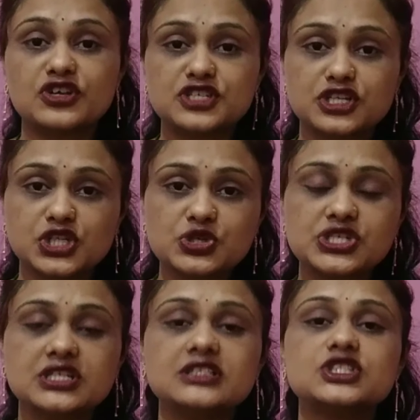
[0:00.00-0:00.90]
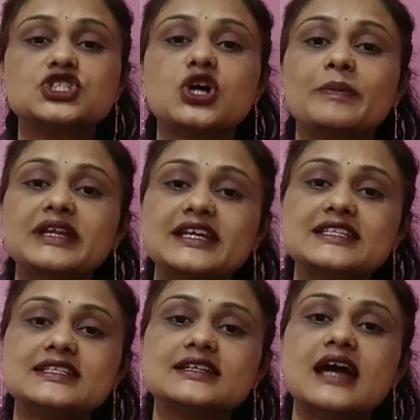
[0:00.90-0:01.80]
constitution,
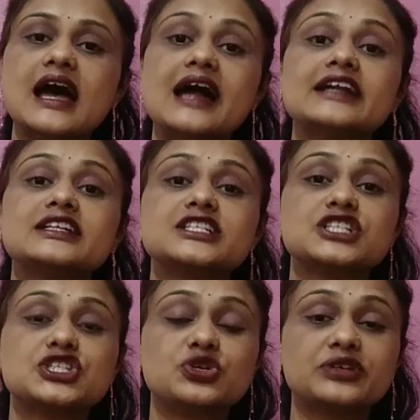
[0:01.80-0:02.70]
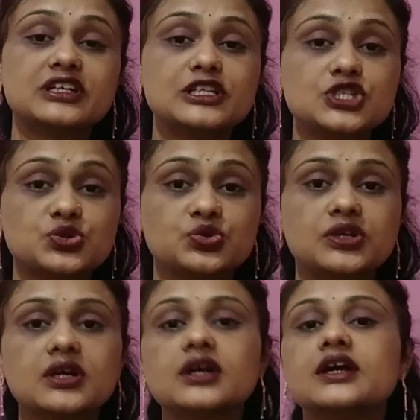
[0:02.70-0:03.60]
dominating and dictatorial too.
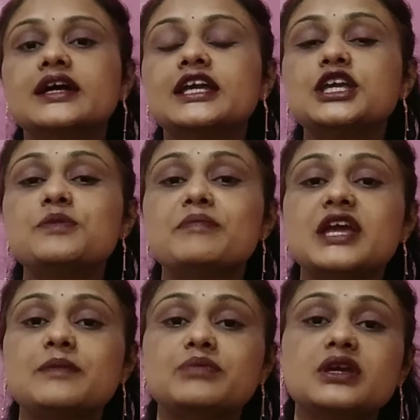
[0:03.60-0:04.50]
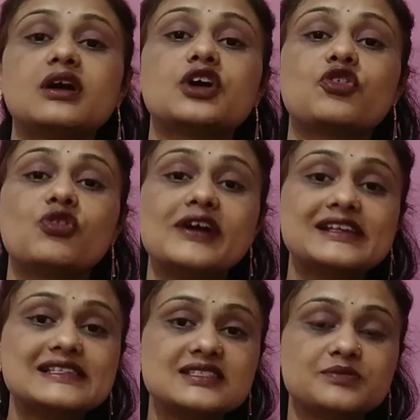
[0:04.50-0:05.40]
He may be a
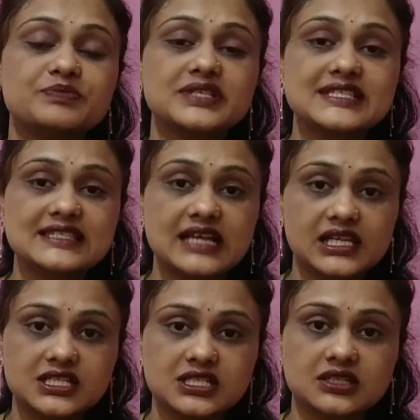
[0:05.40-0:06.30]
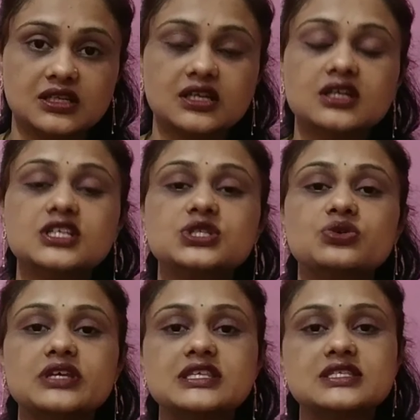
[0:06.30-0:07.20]
quarrelsome personality.
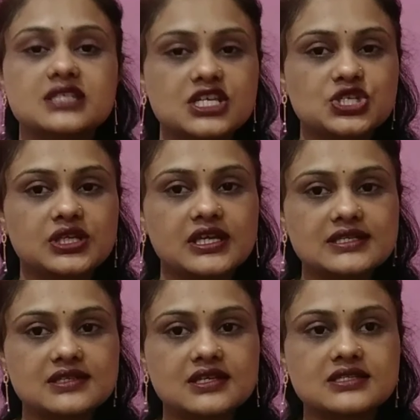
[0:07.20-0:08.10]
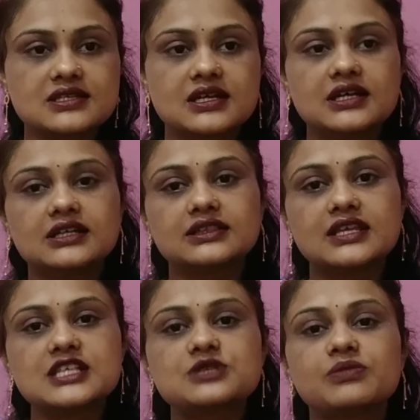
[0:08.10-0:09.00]
So in such cases,
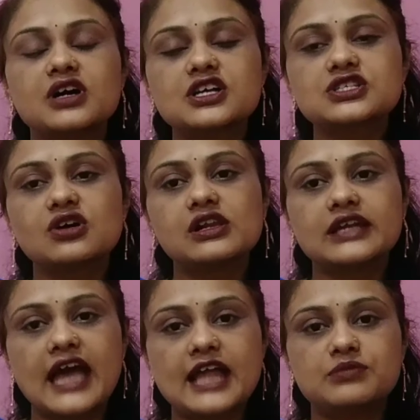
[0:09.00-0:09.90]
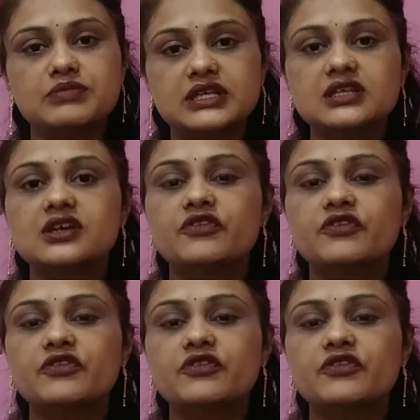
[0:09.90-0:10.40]
this Merc Sol. Can be